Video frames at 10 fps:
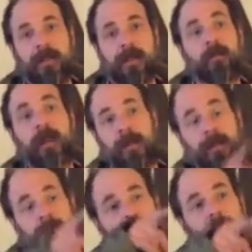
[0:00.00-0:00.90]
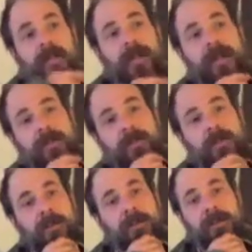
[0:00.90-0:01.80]
That's why the only
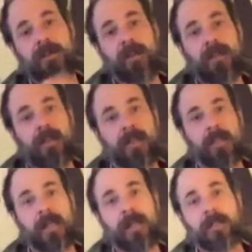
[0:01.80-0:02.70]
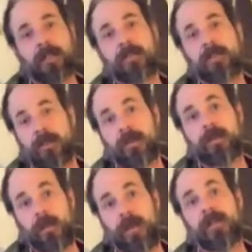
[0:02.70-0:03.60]
Eskers in the Catskills are like
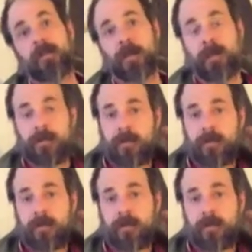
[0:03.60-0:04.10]
in Roxbury.